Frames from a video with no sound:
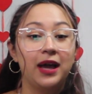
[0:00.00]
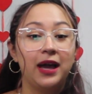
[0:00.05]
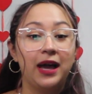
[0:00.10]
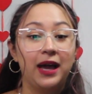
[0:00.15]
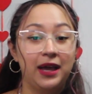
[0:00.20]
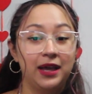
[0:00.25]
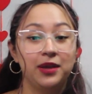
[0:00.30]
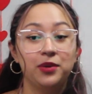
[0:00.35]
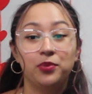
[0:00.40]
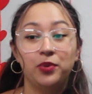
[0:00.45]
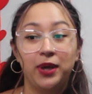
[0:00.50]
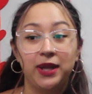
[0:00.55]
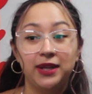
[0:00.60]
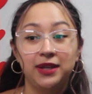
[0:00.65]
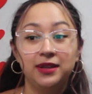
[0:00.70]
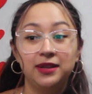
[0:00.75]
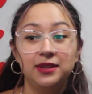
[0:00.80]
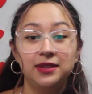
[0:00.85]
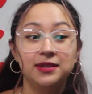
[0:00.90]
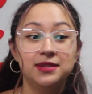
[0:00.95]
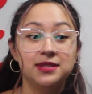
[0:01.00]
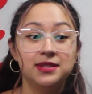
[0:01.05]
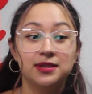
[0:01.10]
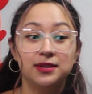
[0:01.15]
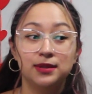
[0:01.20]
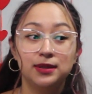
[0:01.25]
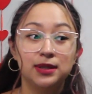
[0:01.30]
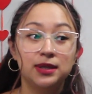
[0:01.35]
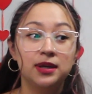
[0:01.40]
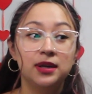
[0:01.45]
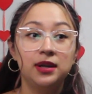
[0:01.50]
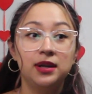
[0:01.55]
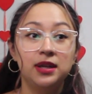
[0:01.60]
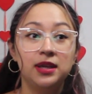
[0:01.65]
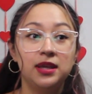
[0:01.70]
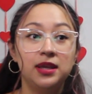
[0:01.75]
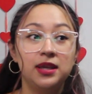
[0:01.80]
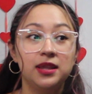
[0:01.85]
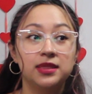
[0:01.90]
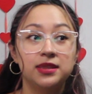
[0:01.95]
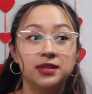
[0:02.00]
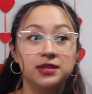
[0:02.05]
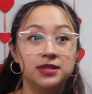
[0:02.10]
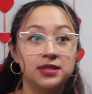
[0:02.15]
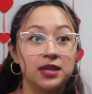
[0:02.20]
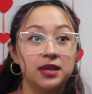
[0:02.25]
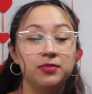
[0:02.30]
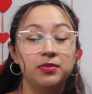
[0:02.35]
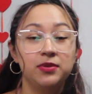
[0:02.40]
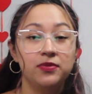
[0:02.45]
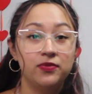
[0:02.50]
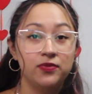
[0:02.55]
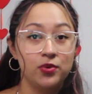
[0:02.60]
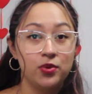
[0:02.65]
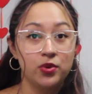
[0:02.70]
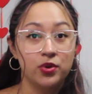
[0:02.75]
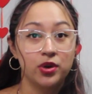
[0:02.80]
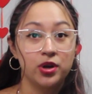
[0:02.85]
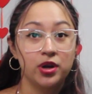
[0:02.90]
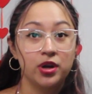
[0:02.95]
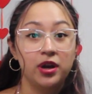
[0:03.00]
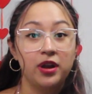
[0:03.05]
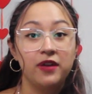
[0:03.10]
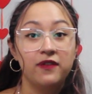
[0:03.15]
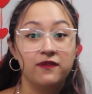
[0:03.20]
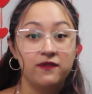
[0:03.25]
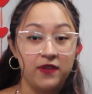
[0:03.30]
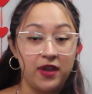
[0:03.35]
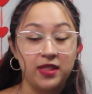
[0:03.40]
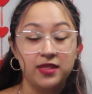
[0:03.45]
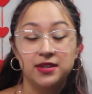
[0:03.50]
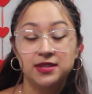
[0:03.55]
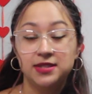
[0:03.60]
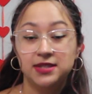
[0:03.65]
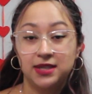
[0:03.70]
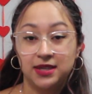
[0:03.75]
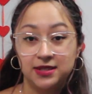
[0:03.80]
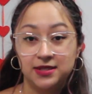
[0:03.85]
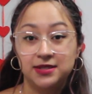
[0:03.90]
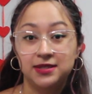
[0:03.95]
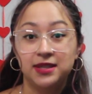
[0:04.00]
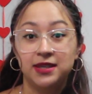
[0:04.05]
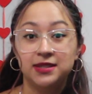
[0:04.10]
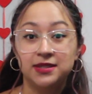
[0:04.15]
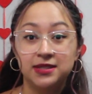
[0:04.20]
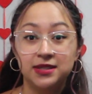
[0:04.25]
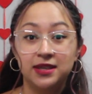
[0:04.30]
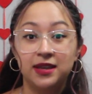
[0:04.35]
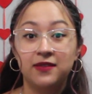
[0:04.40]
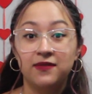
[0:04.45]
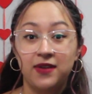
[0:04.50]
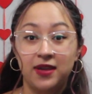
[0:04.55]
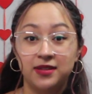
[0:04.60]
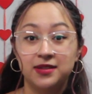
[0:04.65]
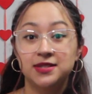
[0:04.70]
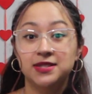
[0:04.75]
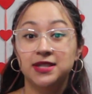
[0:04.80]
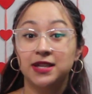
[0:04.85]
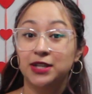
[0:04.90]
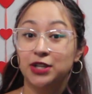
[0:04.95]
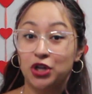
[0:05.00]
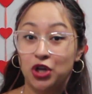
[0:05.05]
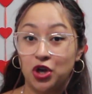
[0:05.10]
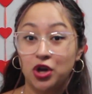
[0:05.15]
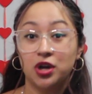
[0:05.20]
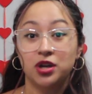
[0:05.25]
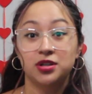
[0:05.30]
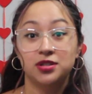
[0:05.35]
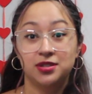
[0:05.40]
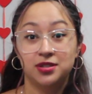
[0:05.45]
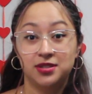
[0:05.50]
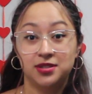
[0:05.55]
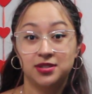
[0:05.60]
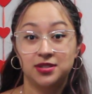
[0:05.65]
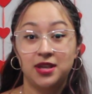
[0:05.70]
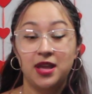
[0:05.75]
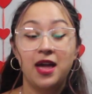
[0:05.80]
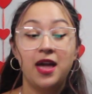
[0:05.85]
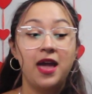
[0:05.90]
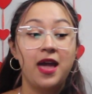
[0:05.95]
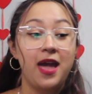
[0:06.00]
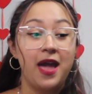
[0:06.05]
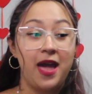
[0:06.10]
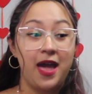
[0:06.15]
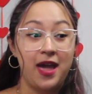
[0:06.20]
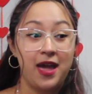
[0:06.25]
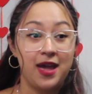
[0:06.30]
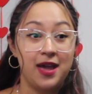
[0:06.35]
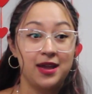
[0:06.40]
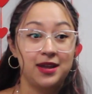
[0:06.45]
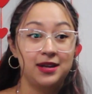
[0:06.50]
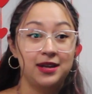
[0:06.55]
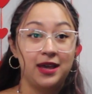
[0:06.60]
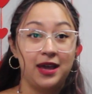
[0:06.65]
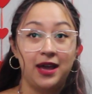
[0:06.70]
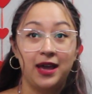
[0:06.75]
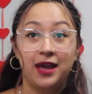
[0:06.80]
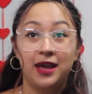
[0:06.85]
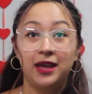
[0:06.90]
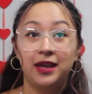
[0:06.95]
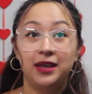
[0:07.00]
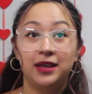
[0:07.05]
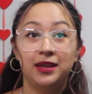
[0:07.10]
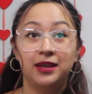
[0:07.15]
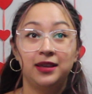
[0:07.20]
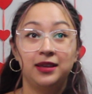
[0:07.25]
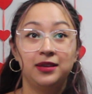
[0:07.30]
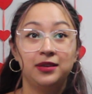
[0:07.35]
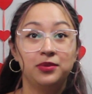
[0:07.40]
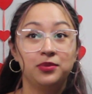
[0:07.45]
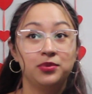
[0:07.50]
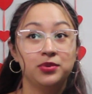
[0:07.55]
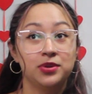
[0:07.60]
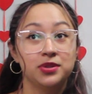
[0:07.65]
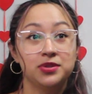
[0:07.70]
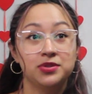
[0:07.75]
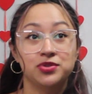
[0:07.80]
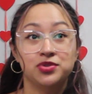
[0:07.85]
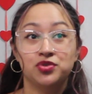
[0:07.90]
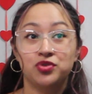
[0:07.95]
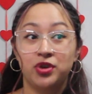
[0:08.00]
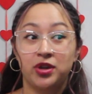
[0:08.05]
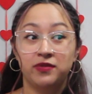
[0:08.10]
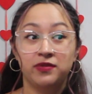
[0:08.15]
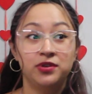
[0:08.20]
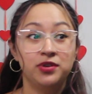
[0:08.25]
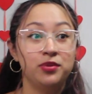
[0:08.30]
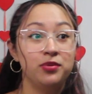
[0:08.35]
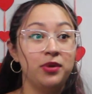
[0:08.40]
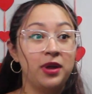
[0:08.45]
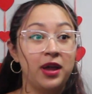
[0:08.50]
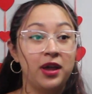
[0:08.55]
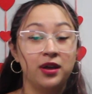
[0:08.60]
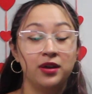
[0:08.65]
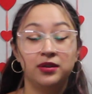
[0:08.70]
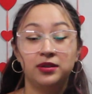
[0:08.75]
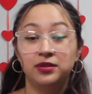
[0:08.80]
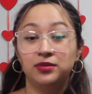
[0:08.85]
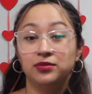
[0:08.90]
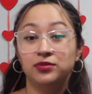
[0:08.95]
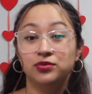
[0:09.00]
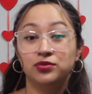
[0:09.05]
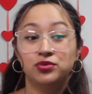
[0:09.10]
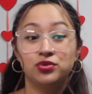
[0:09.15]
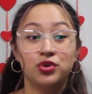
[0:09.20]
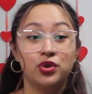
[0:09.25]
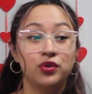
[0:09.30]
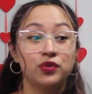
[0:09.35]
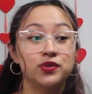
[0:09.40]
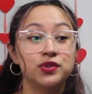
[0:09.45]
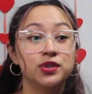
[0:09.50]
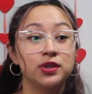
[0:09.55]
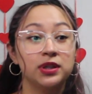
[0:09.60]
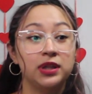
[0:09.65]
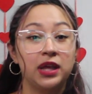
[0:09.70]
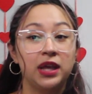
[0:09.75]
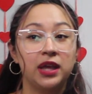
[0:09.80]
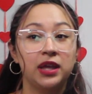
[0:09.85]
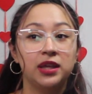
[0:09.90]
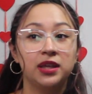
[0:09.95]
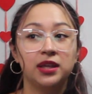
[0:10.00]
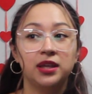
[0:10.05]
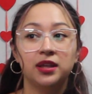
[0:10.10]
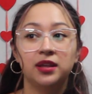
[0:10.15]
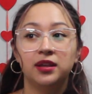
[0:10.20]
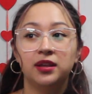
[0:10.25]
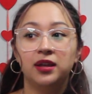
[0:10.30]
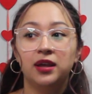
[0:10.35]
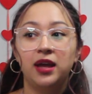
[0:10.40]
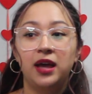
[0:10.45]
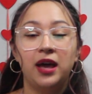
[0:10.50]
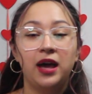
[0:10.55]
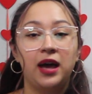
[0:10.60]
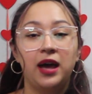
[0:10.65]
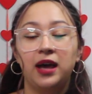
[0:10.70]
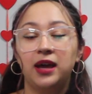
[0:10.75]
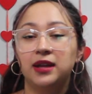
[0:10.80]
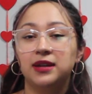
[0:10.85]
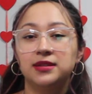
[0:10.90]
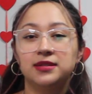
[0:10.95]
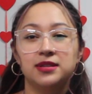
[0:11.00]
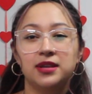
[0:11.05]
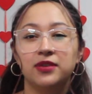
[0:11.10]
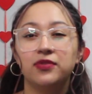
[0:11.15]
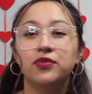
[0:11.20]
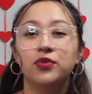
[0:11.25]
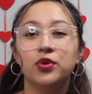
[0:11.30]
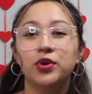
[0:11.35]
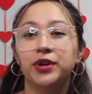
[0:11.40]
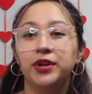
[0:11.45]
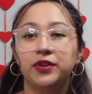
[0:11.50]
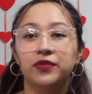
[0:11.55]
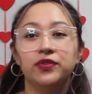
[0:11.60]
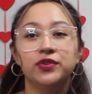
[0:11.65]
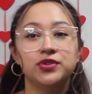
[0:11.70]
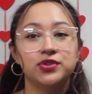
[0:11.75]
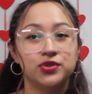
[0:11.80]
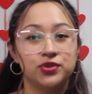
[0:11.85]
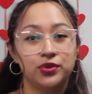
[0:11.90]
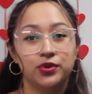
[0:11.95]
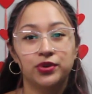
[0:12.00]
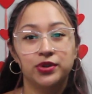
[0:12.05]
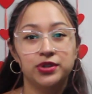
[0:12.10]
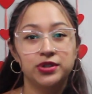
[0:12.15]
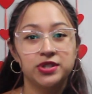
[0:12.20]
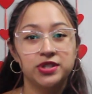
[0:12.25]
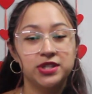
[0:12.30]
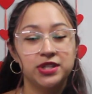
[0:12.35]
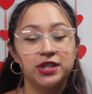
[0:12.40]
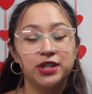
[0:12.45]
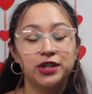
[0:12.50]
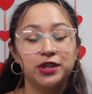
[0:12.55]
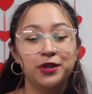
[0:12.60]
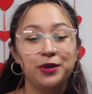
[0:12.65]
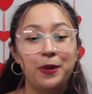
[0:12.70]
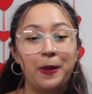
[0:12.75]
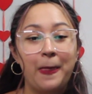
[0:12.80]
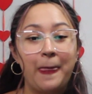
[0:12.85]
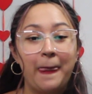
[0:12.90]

I waited till literally the day before Valentine's Day to get Valentine cards. And I was driving around, drove to like, I'd say 4 different stores here,